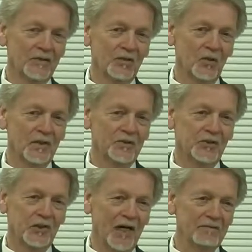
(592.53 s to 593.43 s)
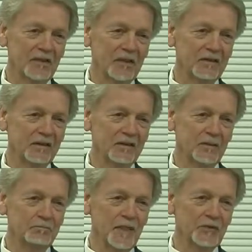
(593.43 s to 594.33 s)
And so, this covenant,
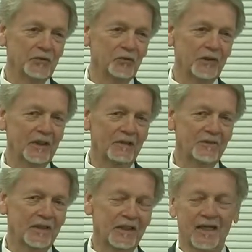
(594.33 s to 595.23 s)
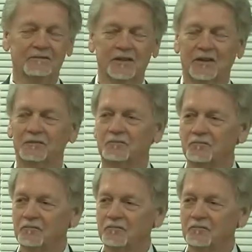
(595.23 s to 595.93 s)
the mystery of the covenant,